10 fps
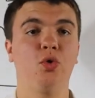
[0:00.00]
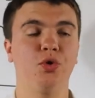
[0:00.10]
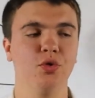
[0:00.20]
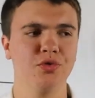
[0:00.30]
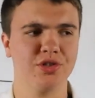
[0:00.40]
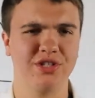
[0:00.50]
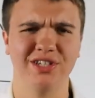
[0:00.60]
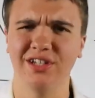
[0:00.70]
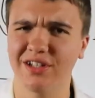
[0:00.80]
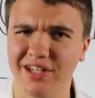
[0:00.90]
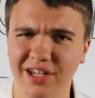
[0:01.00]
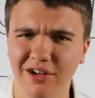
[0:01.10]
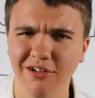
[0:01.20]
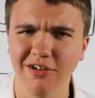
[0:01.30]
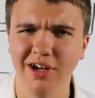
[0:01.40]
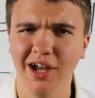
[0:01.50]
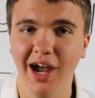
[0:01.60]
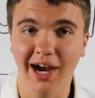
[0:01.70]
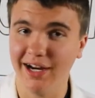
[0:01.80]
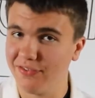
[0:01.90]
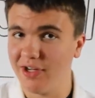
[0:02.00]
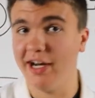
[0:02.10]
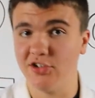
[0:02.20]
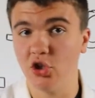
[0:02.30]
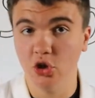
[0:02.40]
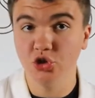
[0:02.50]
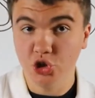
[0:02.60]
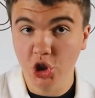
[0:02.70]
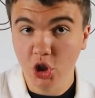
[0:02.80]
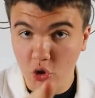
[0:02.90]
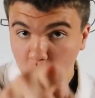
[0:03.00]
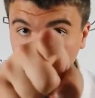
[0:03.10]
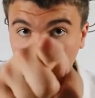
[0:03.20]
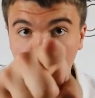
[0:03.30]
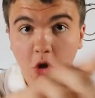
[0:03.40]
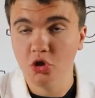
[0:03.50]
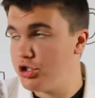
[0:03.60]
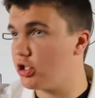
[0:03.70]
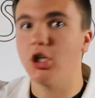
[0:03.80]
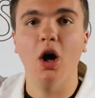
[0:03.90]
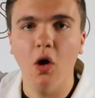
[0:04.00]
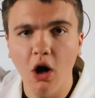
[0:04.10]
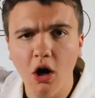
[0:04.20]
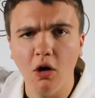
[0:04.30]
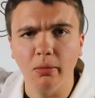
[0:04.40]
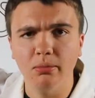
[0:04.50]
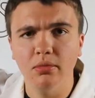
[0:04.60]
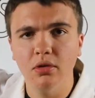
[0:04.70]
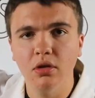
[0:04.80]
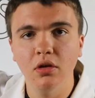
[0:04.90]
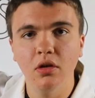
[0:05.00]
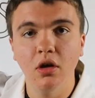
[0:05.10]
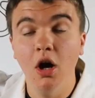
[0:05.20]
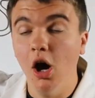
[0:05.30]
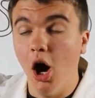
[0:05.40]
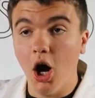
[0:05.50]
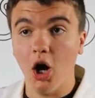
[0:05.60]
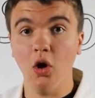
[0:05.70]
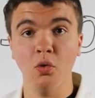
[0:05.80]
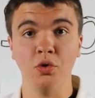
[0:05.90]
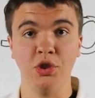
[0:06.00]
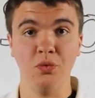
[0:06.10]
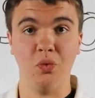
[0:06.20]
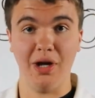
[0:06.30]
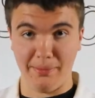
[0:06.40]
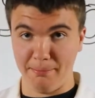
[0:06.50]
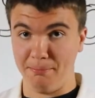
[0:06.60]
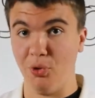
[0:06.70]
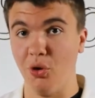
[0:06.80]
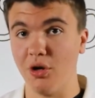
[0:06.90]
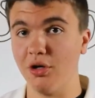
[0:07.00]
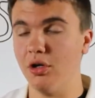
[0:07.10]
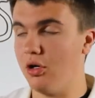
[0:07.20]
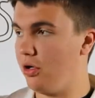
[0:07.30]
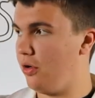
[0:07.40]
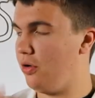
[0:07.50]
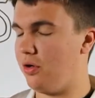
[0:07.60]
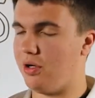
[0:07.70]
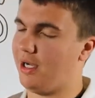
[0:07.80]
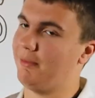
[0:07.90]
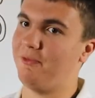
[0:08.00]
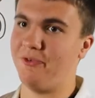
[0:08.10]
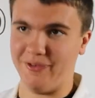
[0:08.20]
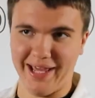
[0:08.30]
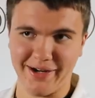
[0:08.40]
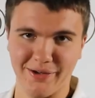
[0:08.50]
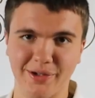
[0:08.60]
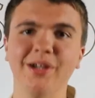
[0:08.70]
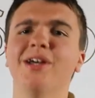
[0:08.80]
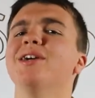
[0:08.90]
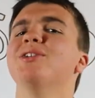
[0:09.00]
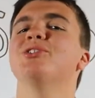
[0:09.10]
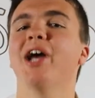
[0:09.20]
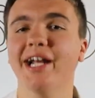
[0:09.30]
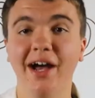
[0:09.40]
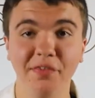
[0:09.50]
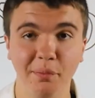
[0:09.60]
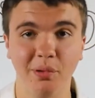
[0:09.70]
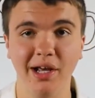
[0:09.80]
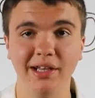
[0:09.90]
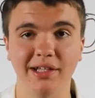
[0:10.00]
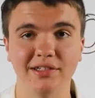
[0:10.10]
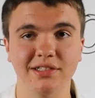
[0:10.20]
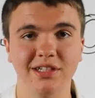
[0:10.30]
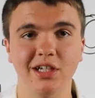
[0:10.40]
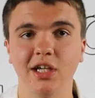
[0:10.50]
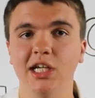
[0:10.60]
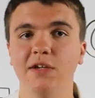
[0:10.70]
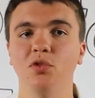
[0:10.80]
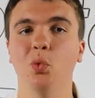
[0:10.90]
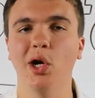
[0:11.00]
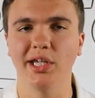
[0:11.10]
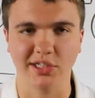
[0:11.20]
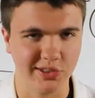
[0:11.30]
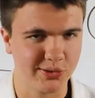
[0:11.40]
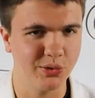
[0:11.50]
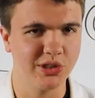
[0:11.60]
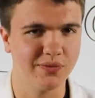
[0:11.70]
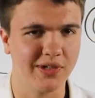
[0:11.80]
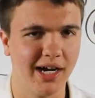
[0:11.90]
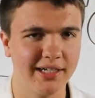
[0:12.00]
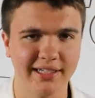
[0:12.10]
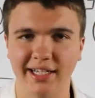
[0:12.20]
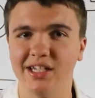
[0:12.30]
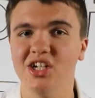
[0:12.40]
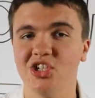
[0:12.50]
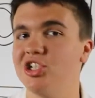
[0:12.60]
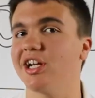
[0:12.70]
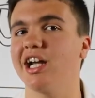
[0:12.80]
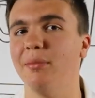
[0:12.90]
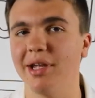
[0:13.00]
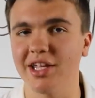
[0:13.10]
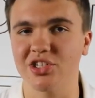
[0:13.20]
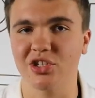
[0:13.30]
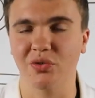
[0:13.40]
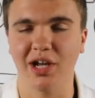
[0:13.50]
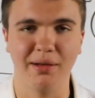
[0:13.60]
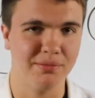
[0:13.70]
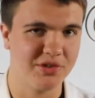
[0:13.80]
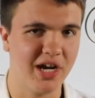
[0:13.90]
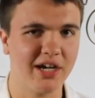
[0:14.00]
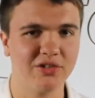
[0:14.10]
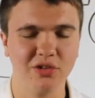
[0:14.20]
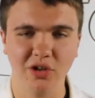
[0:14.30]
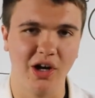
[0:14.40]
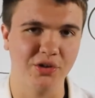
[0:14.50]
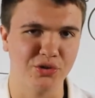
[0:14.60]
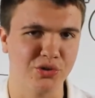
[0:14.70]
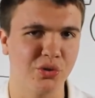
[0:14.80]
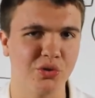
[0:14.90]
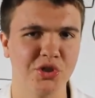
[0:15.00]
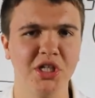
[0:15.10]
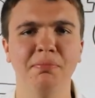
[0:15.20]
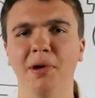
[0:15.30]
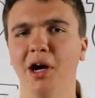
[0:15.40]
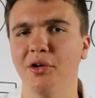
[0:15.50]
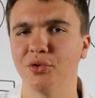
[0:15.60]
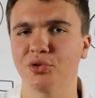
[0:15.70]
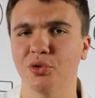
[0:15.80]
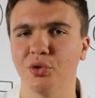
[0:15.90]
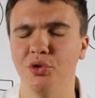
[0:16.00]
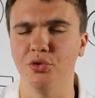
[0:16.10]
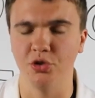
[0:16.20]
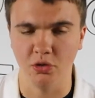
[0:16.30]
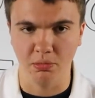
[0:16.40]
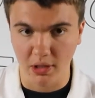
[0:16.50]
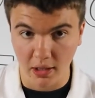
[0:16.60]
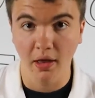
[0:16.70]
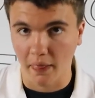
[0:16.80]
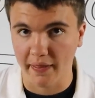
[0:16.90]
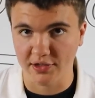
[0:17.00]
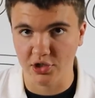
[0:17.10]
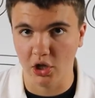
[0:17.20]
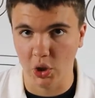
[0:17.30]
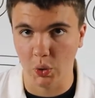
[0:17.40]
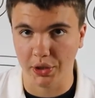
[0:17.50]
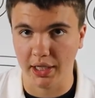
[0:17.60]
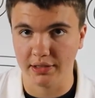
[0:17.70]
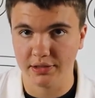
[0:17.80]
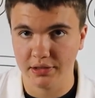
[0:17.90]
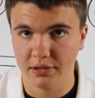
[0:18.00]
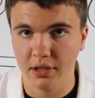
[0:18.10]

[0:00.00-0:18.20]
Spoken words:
you're still here? I thought I told you to go home. Oh, you want more? I'm flattered. Check out the playlist. If you want exclusive content, check out my Instagram, Dr_sheep_YouTube. That's all lowercase.